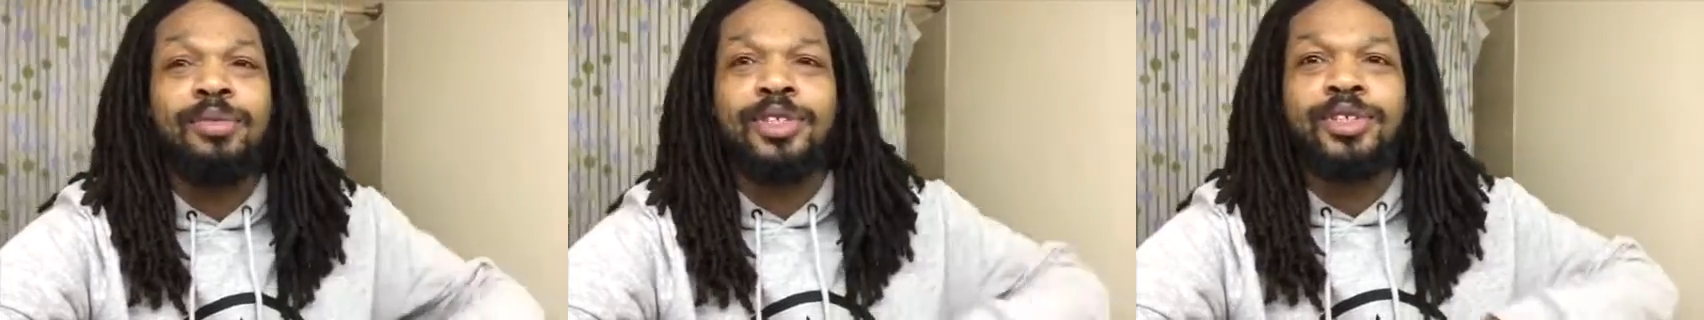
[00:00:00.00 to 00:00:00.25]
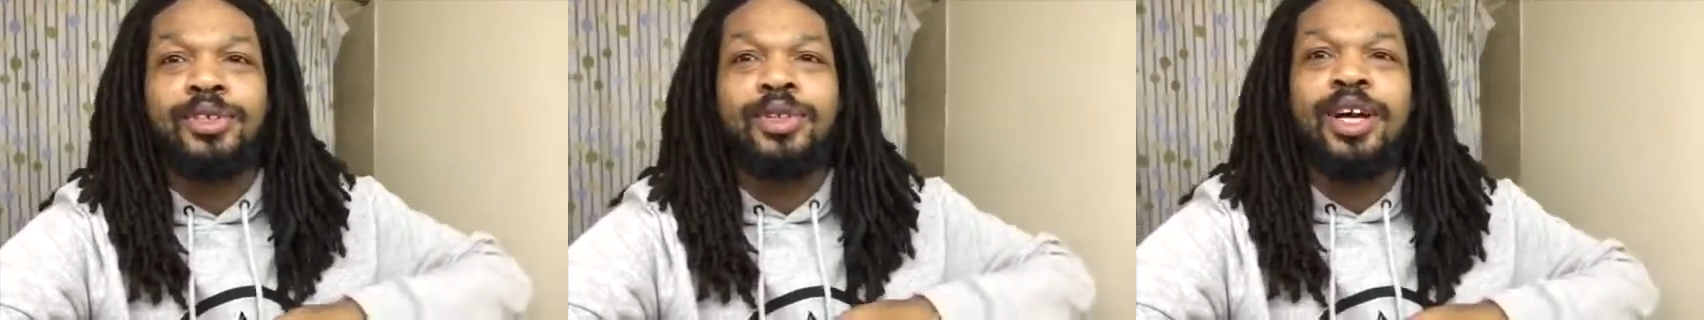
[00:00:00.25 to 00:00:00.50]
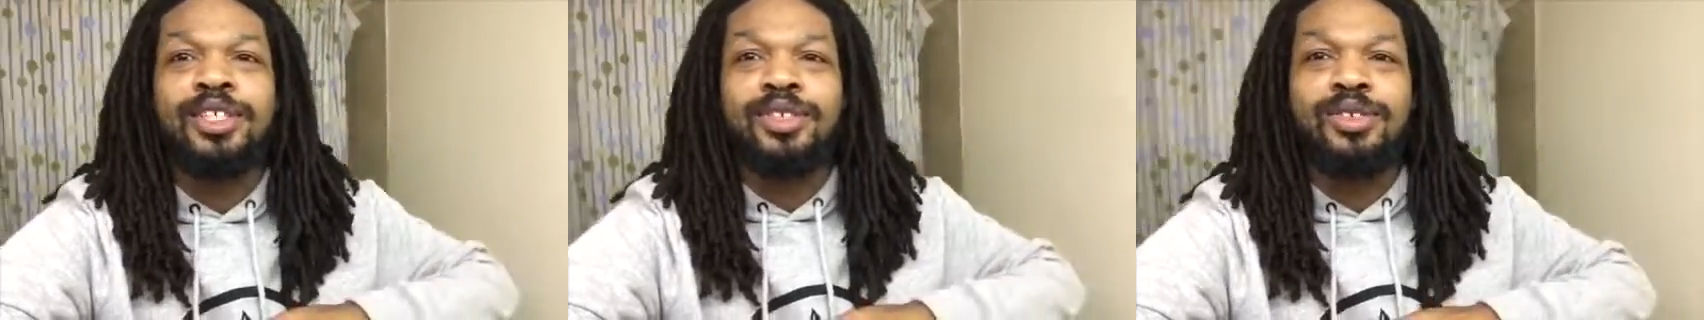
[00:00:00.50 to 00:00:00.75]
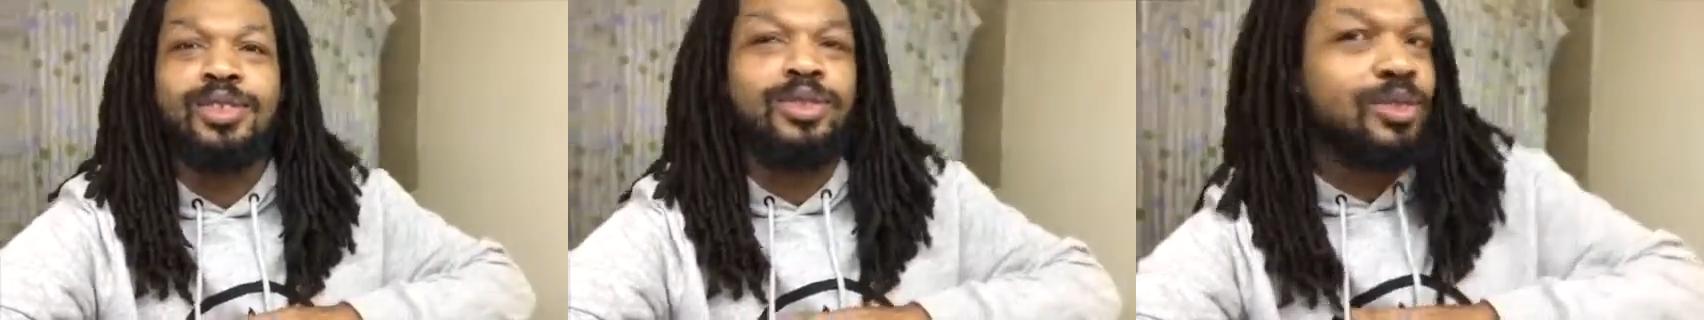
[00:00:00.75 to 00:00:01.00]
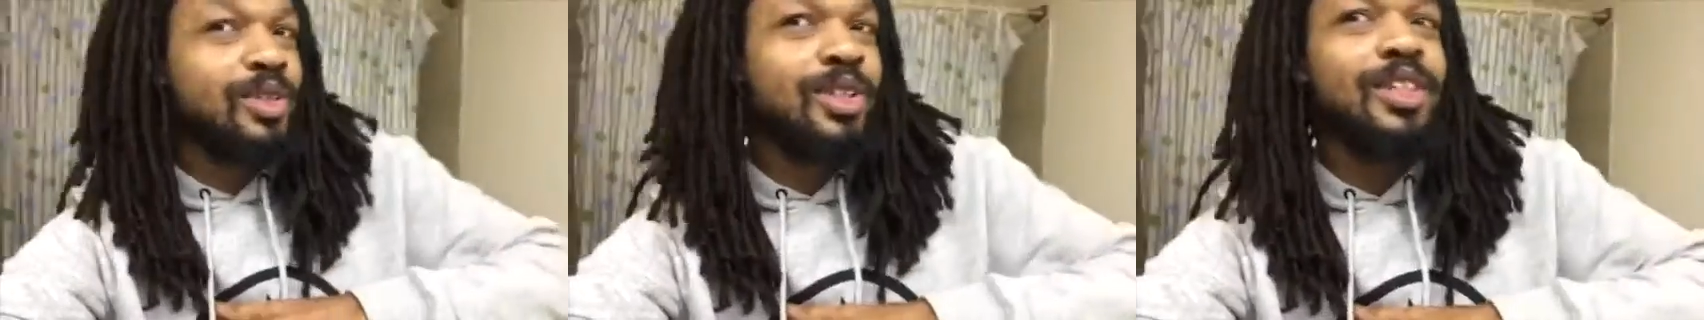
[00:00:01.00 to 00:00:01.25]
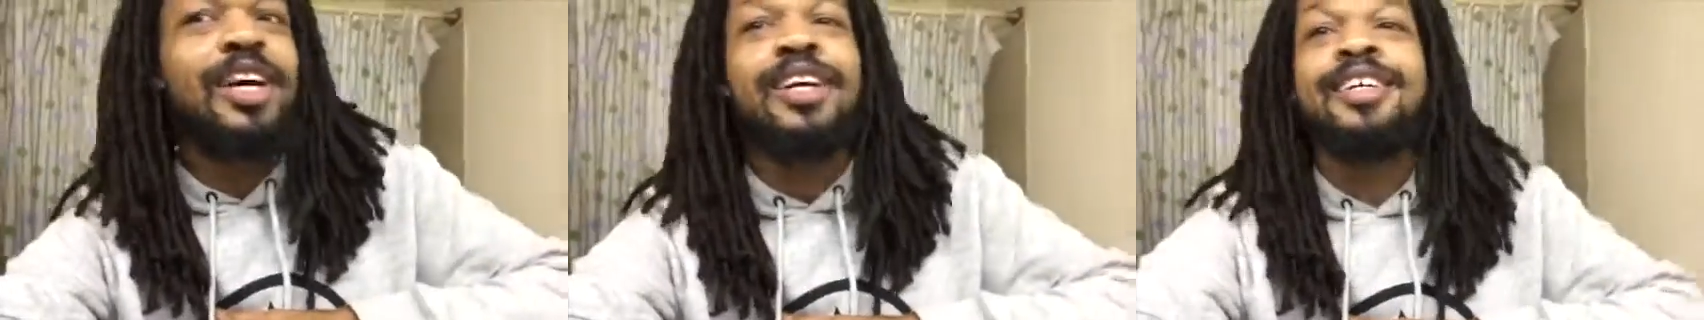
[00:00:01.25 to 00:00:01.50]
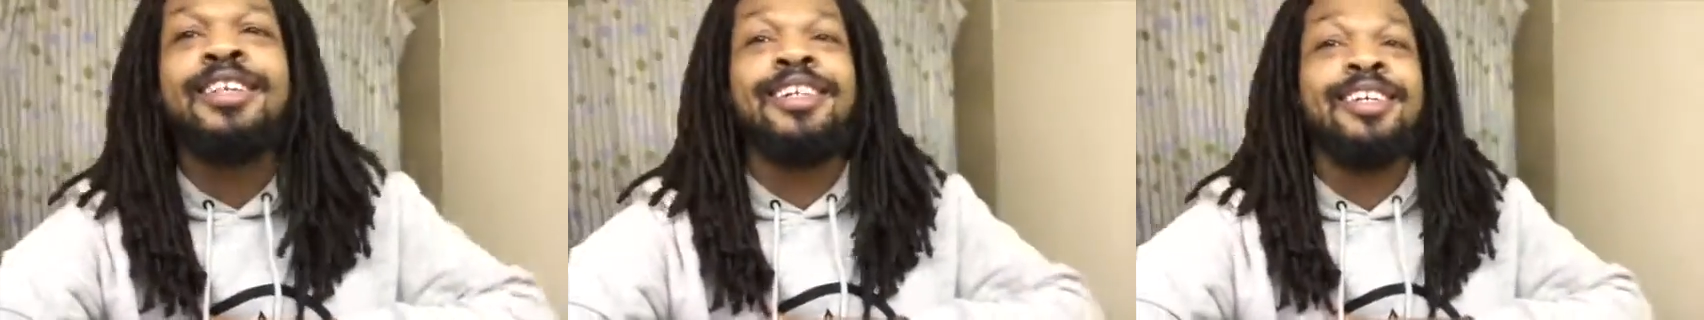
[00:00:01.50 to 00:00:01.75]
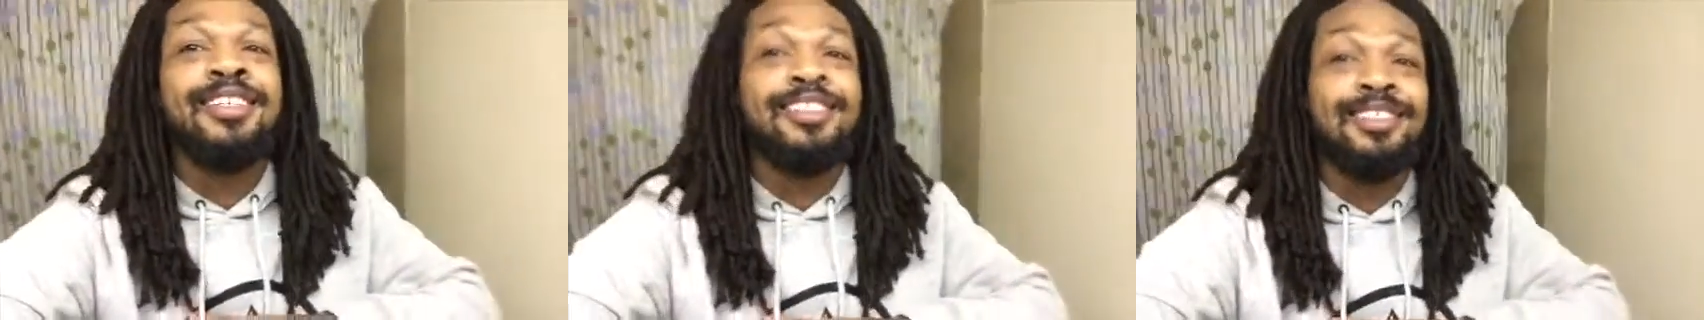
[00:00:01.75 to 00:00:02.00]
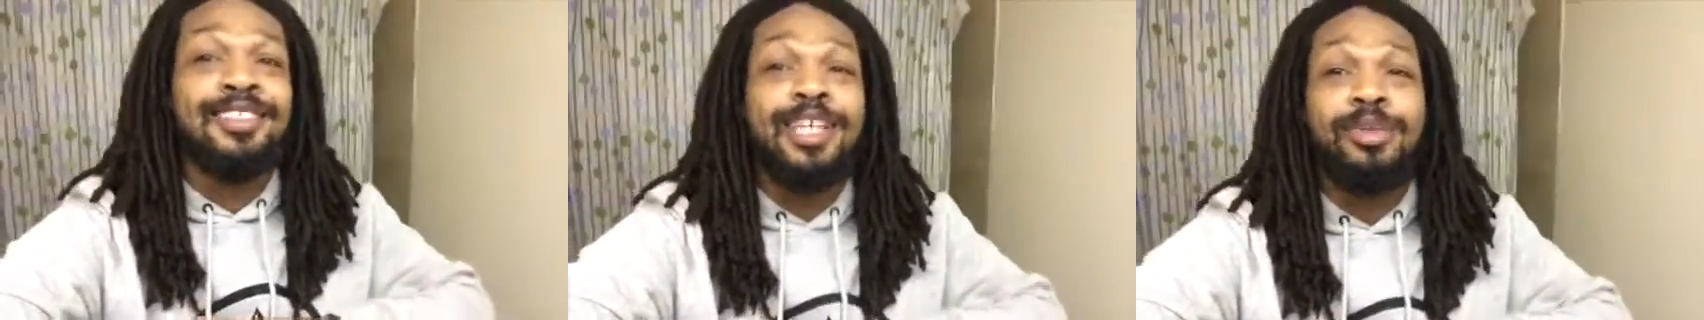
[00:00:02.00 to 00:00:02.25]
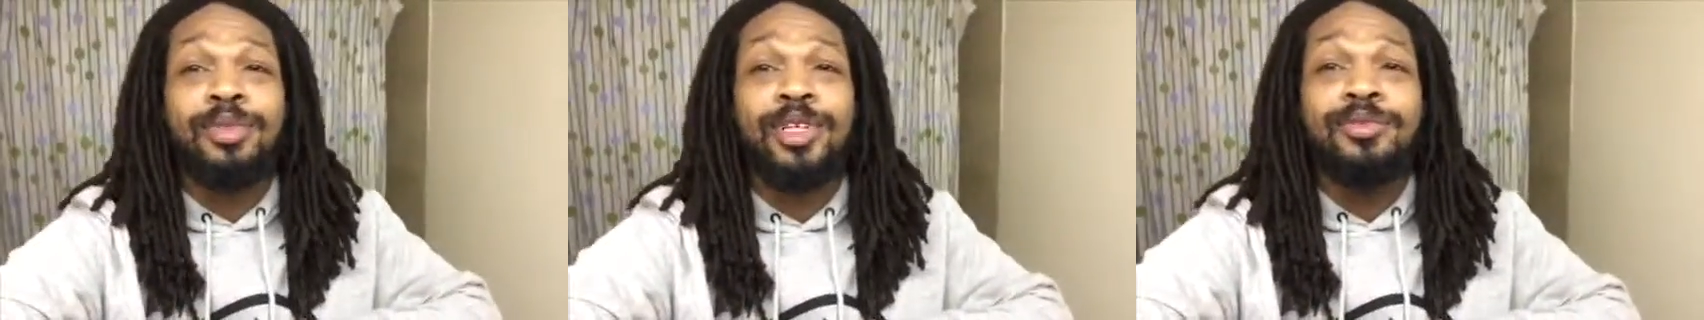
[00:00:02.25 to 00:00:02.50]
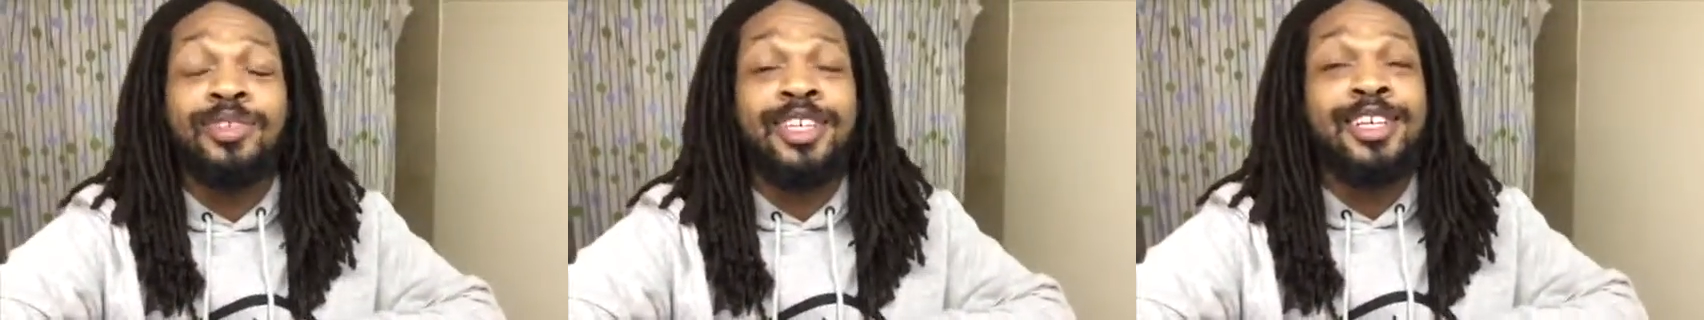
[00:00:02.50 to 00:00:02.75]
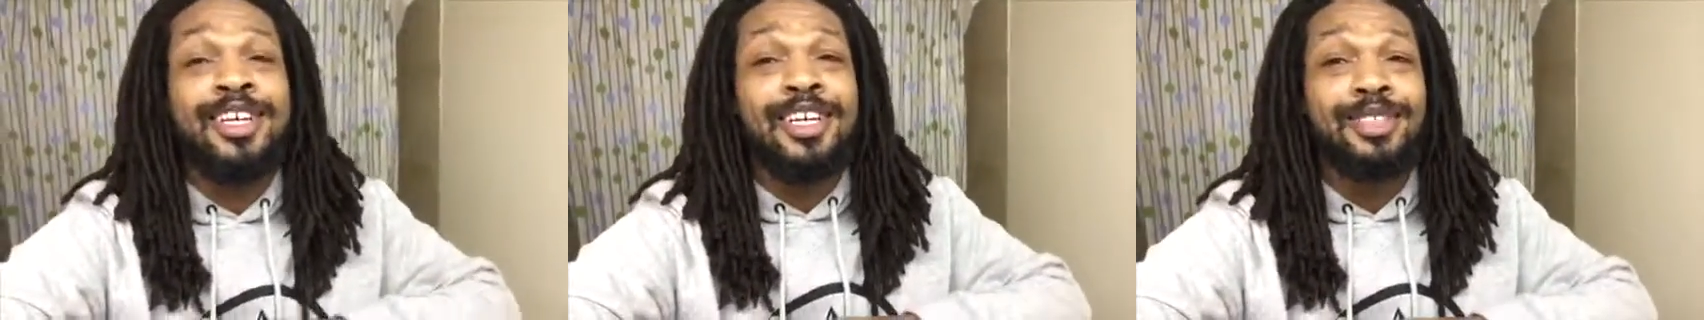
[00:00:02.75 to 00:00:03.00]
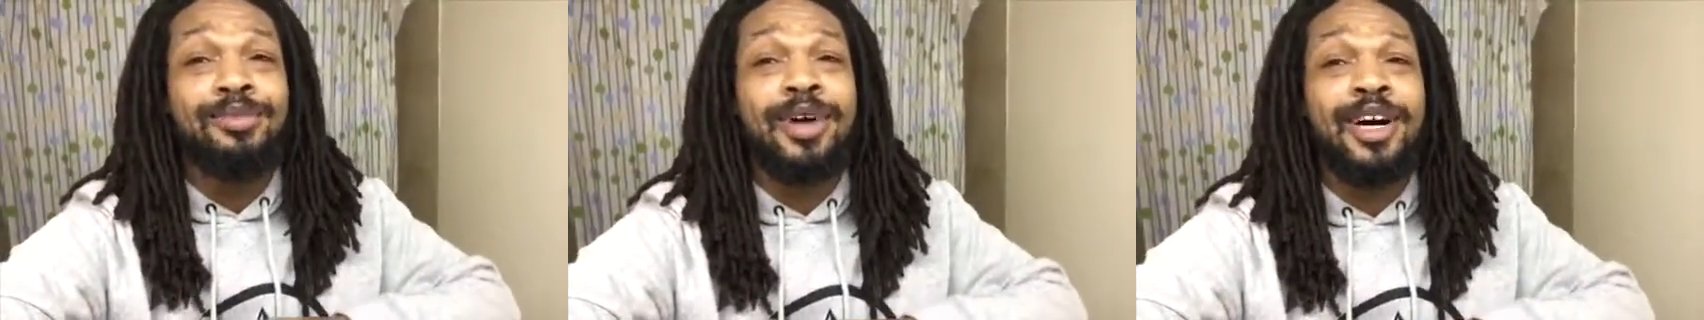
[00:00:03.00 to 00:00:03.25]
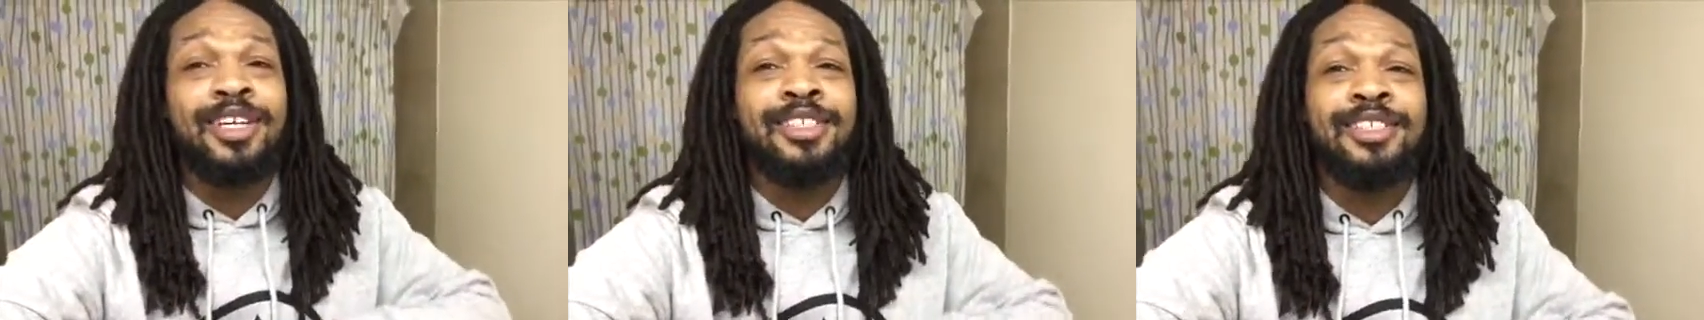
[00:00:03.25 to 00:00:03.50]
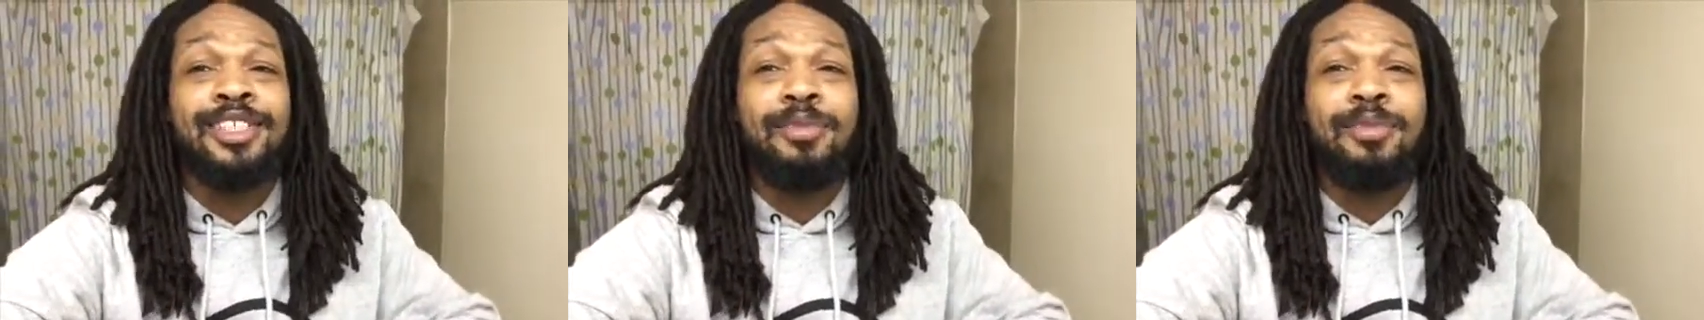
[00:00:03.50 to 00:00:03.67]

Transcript: because her locks are literally like the same length as mine.